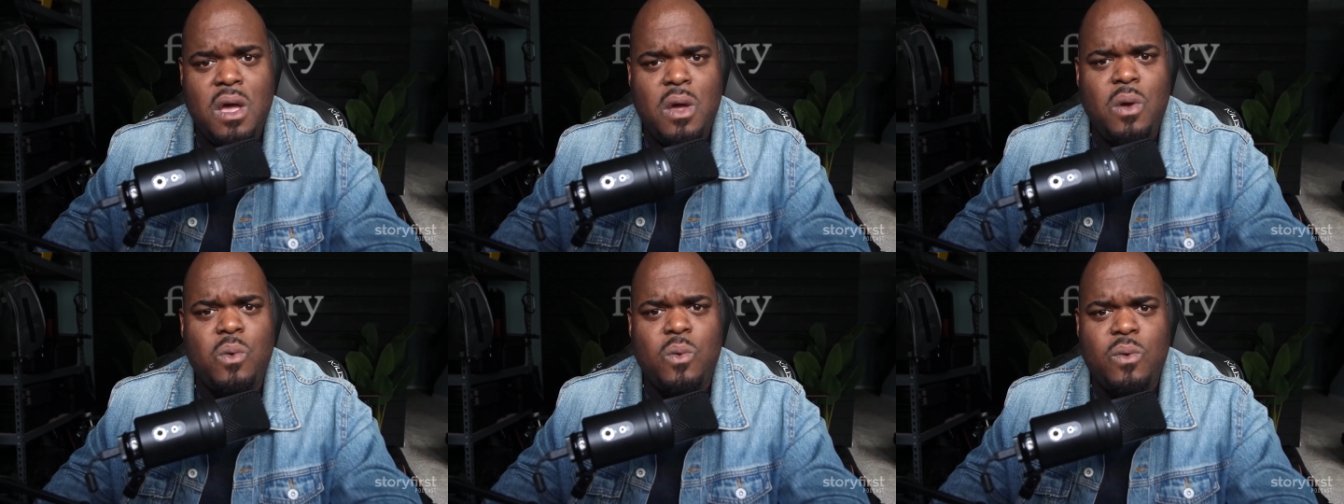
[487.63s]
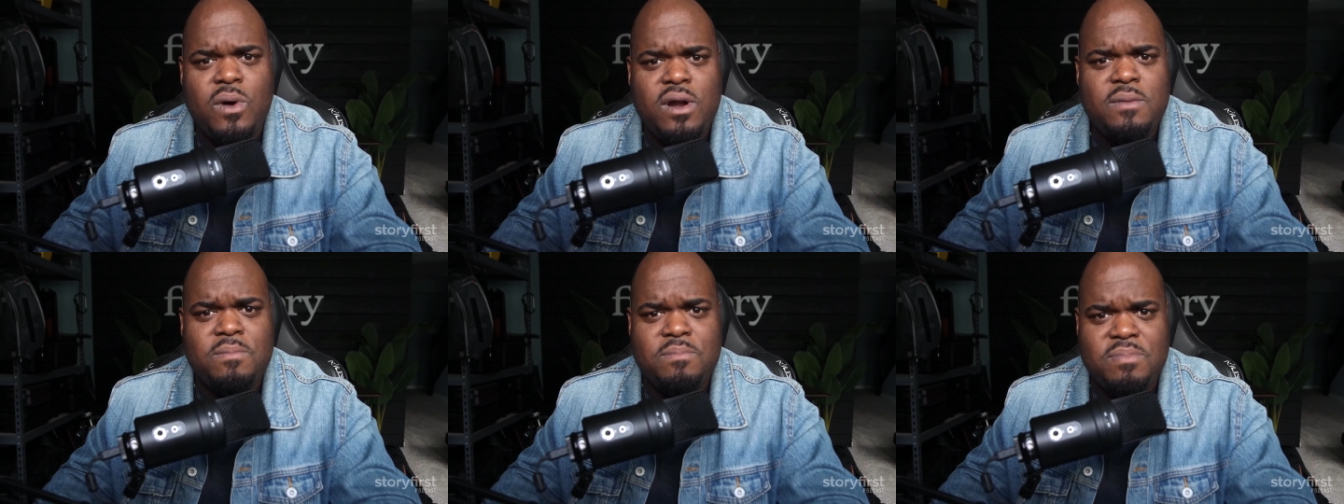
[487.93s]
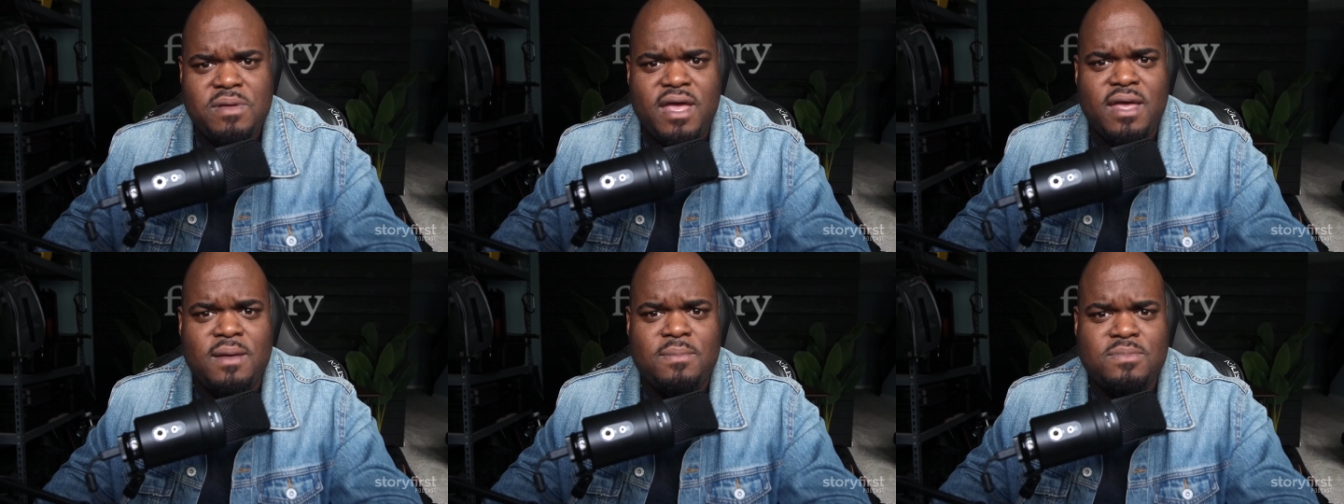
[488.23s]
we want to
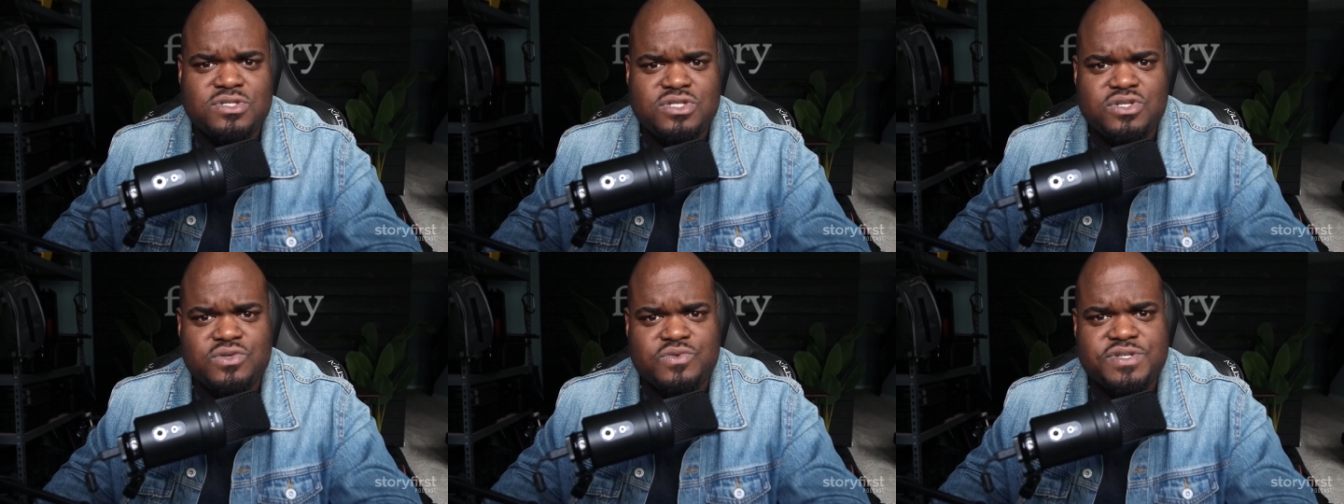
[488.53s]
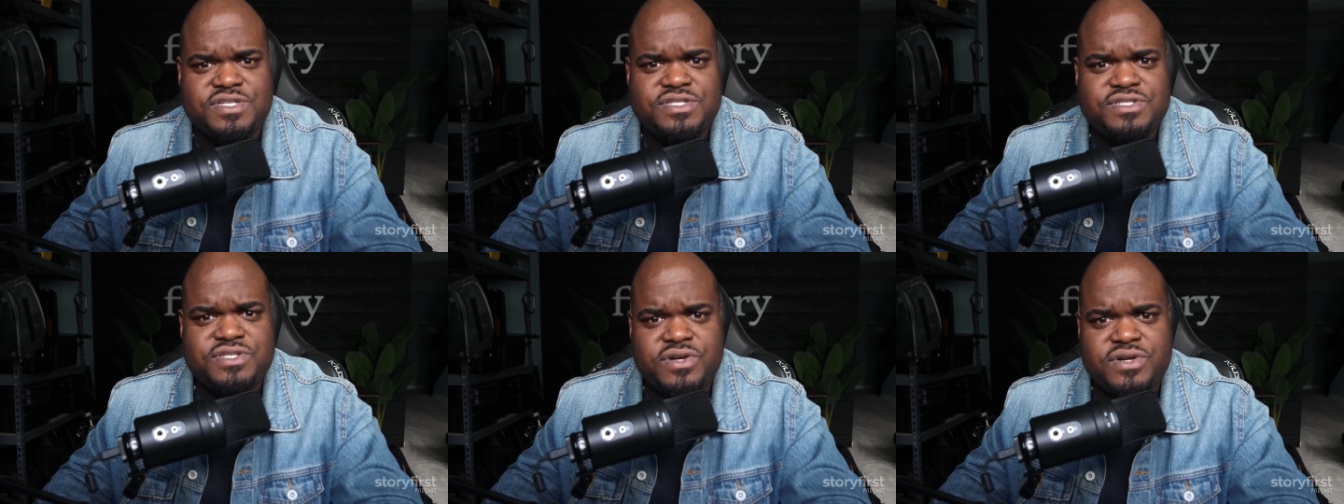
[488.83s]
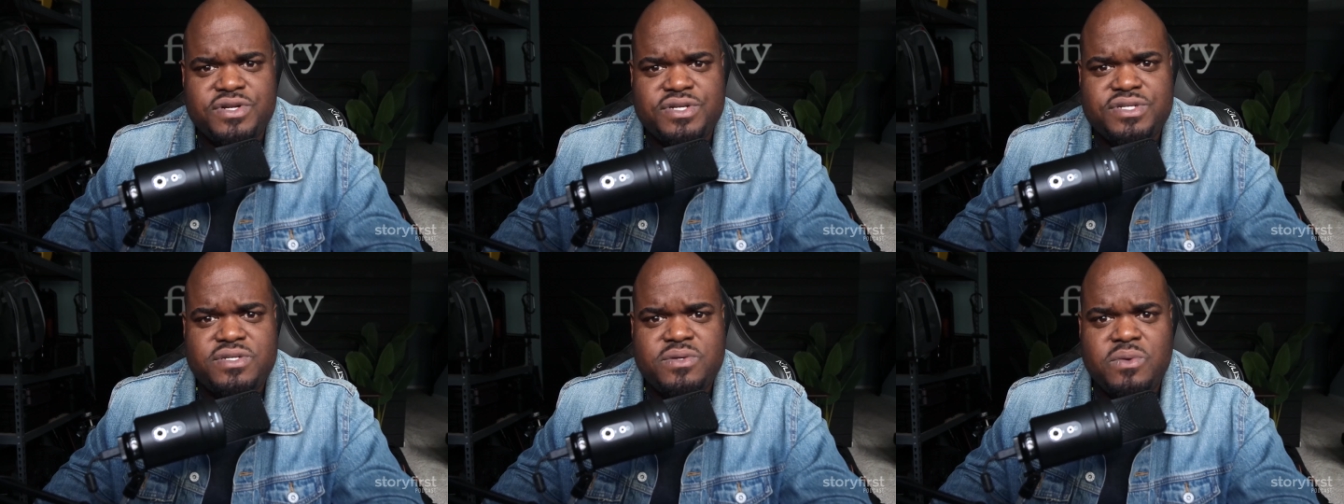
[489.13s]
be able to
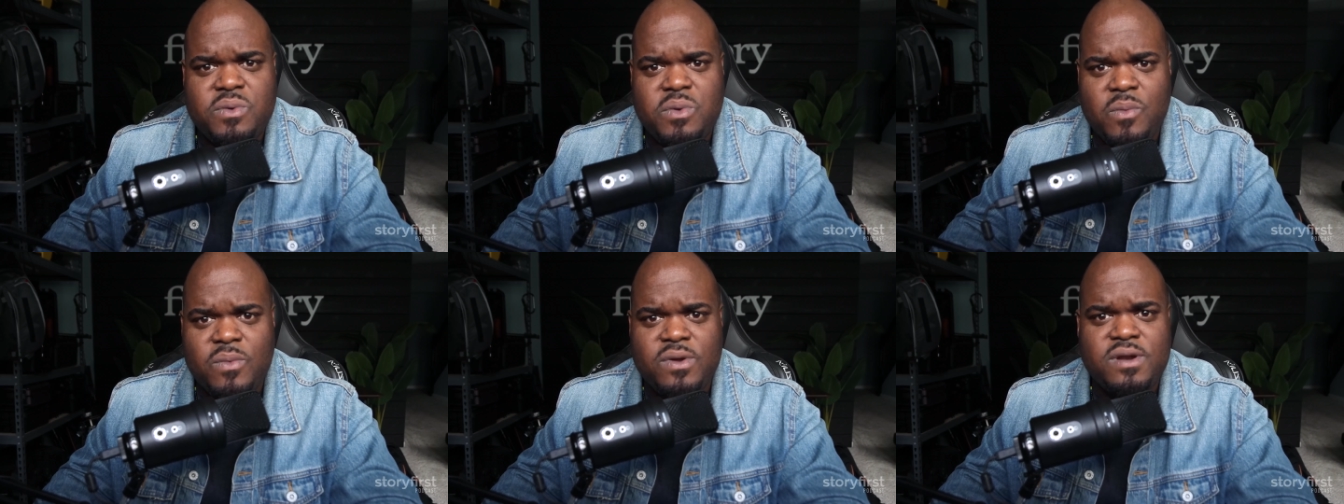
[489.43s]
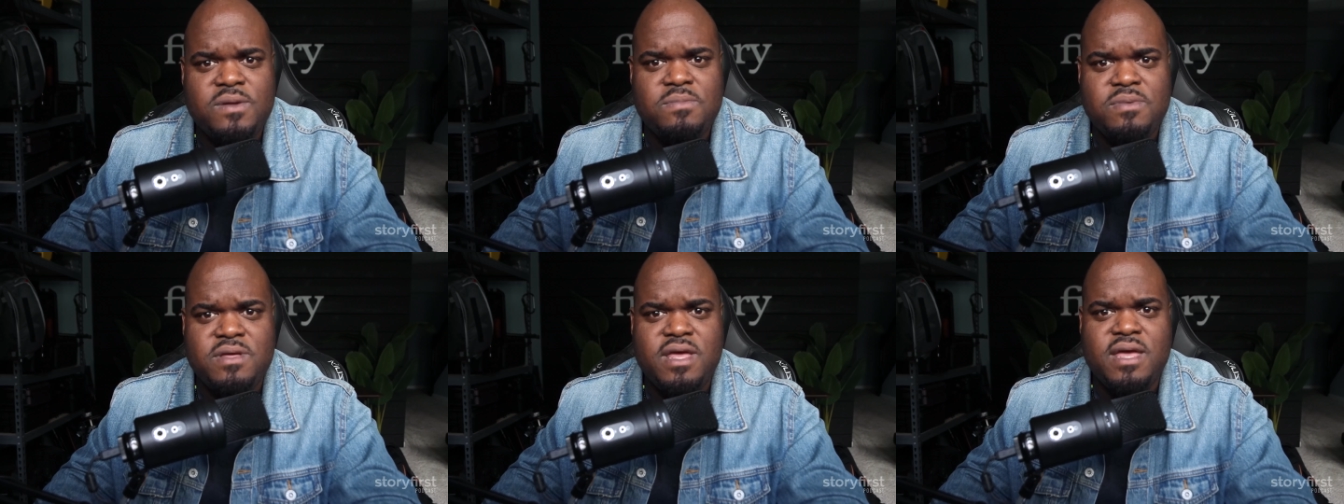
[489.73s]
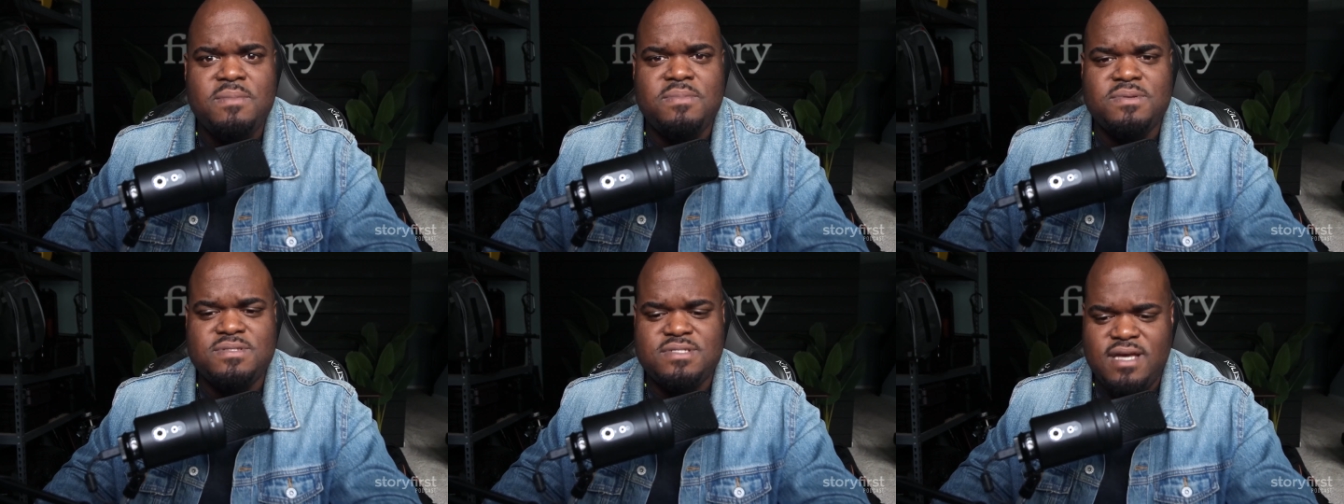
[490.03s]
research. We want to be
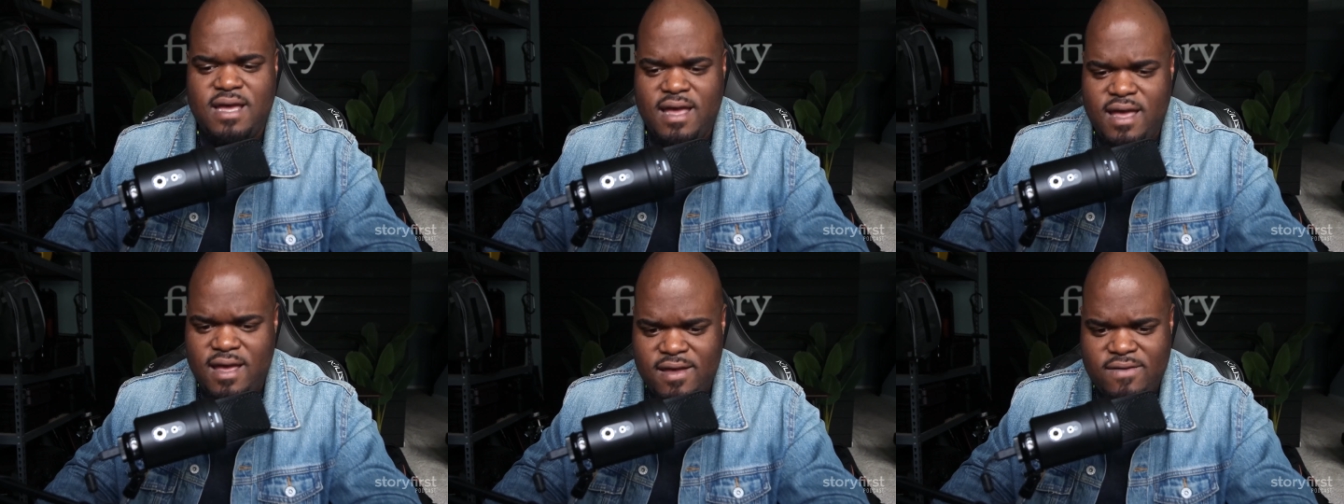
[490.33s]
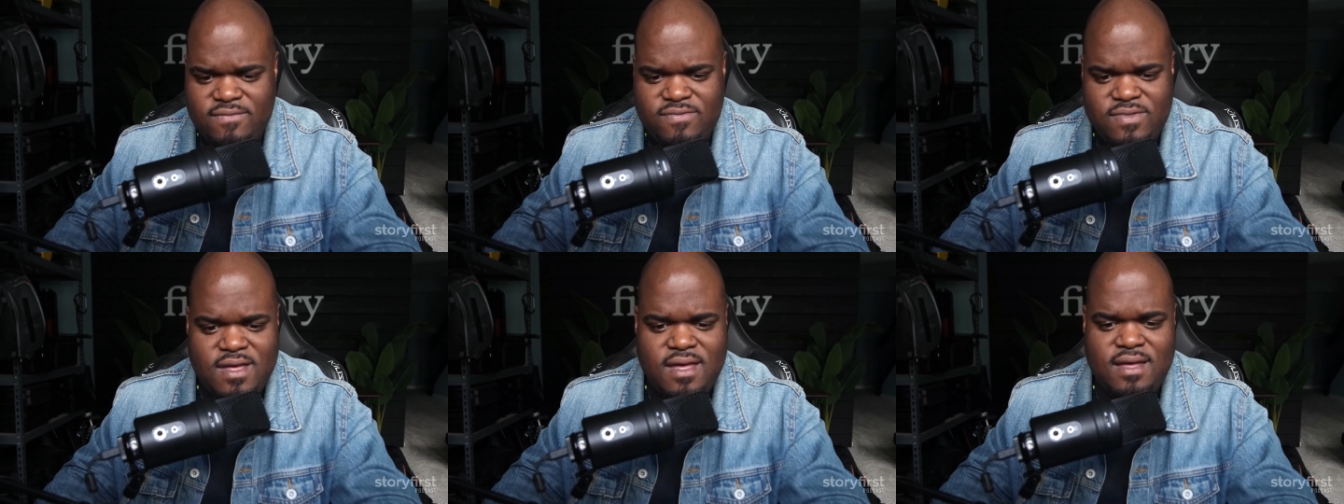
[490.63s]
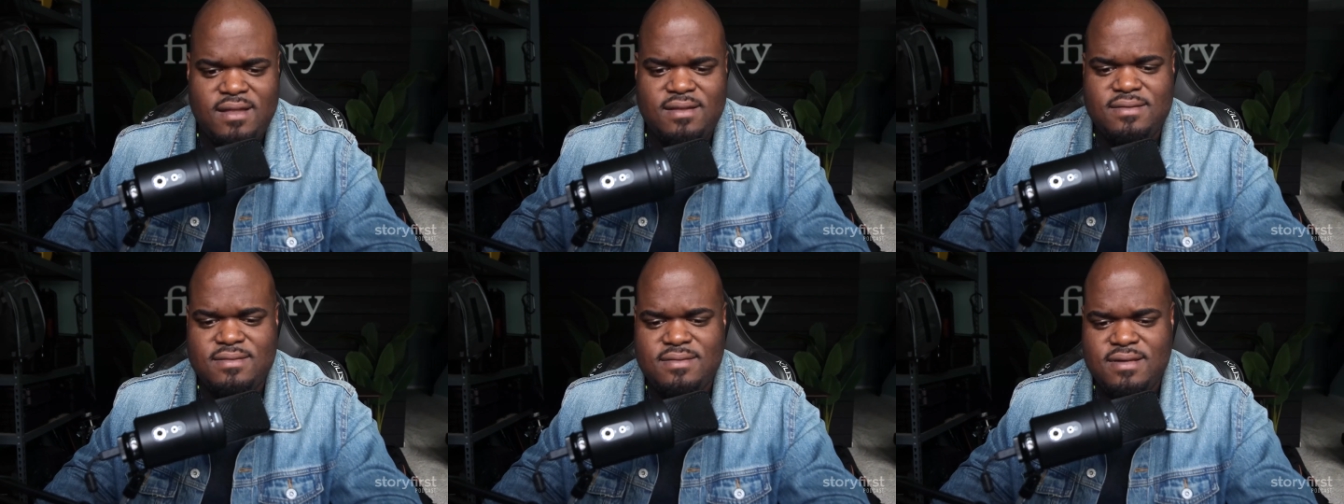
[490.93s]
able to have that